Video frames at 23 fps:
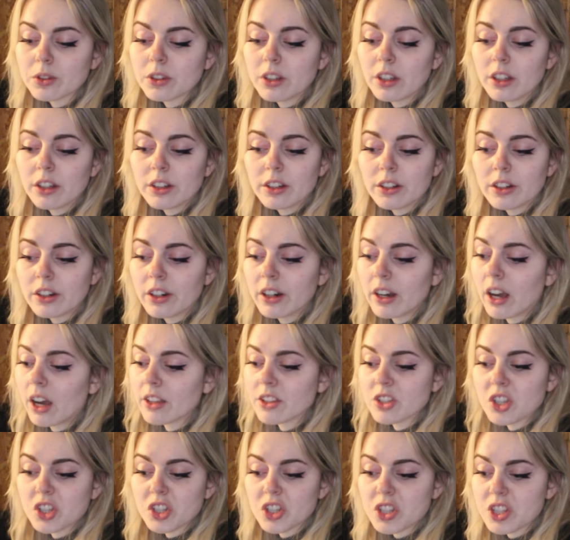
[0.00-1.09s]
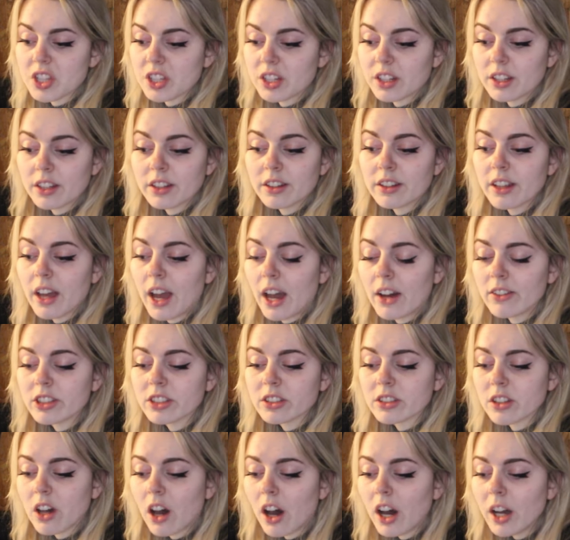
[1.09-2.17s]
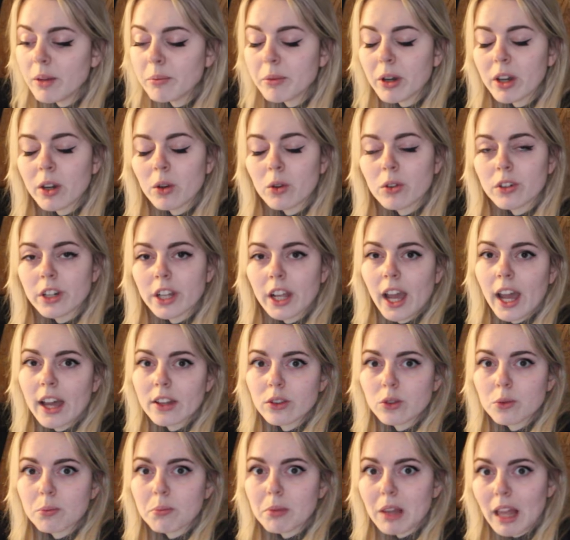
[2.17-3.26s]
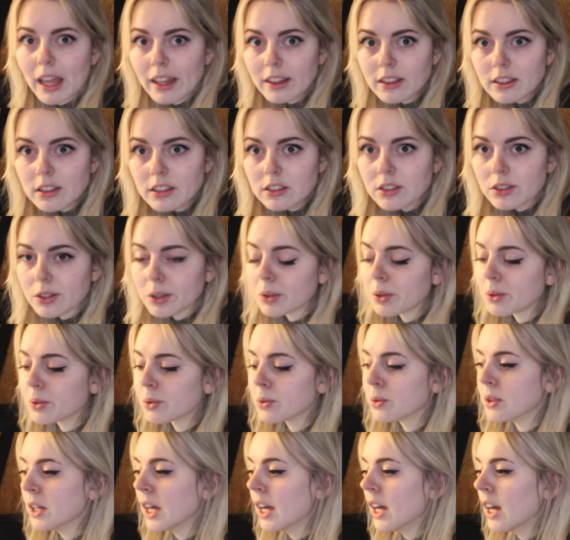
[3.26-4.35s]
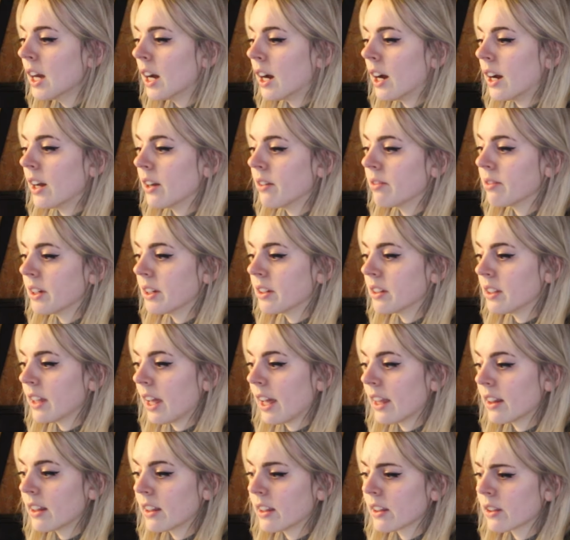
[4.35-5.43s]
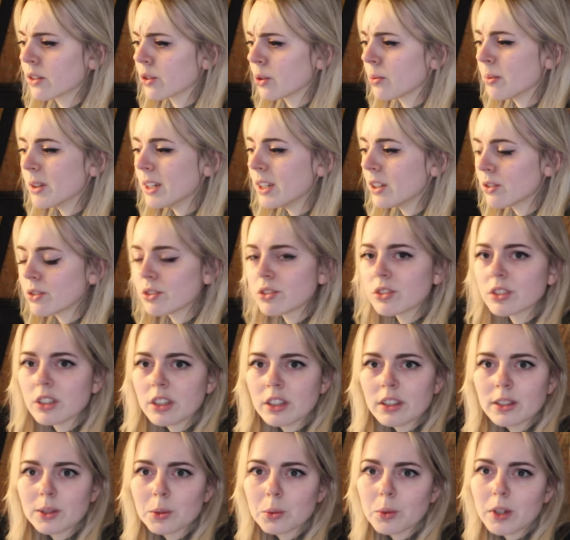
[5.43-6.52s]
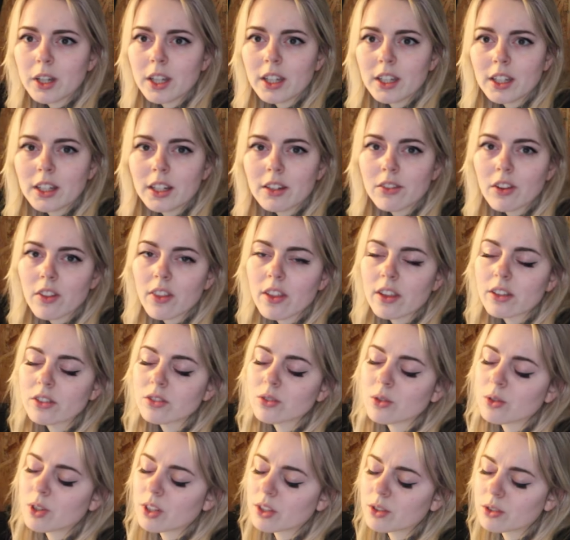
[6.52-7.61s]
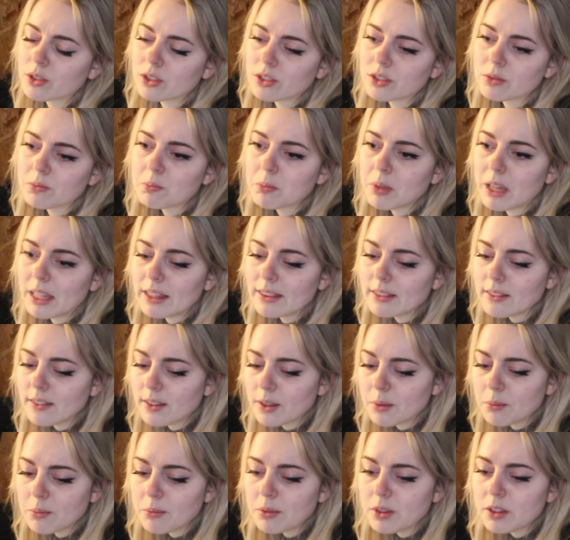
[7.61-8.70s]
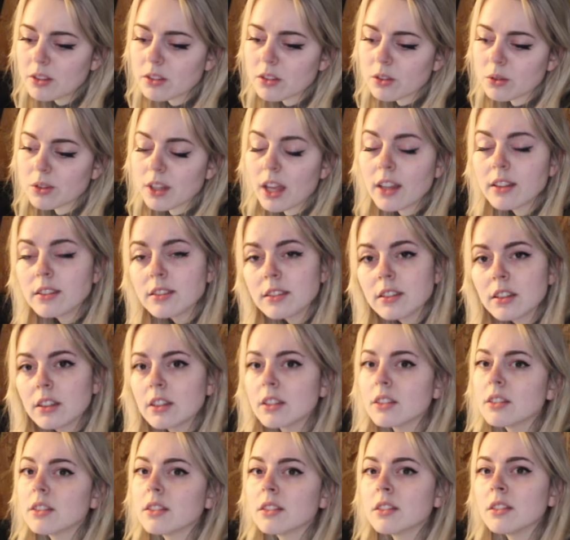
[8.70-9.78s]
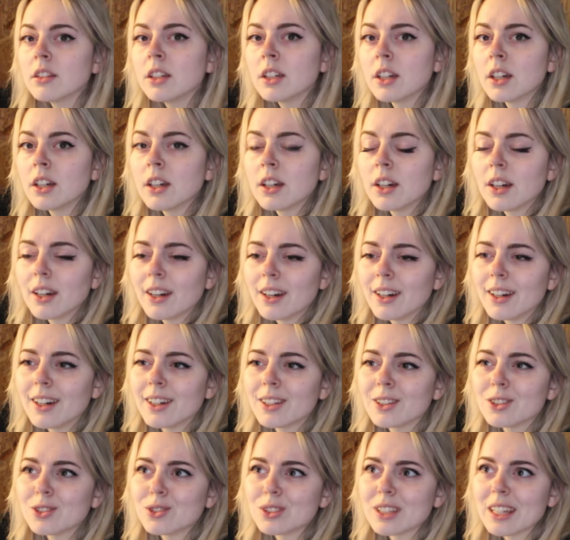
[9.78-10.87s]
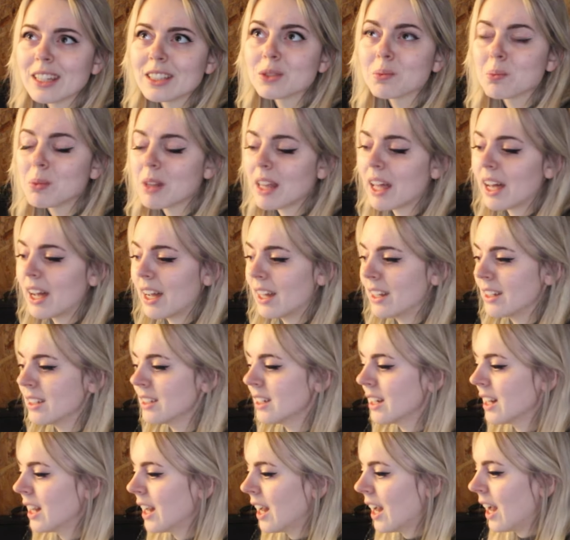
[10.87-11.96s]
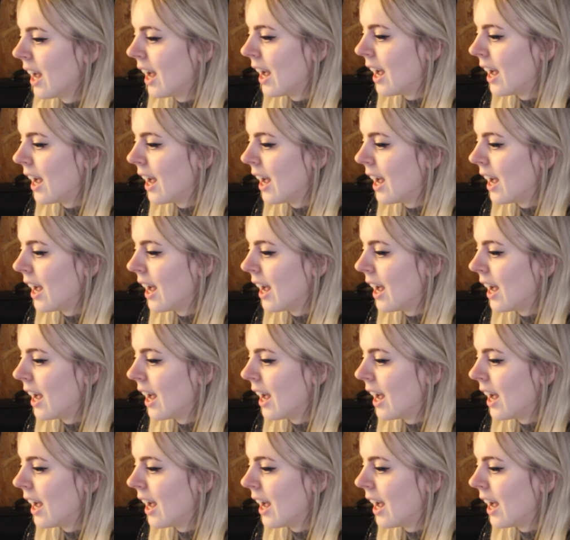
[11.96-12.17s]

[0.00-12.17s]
year I just didn't have the time. I already had to plant, so I finally had the tomatoes in the way and everything, so I couldn't paint them. So that's in today's plan.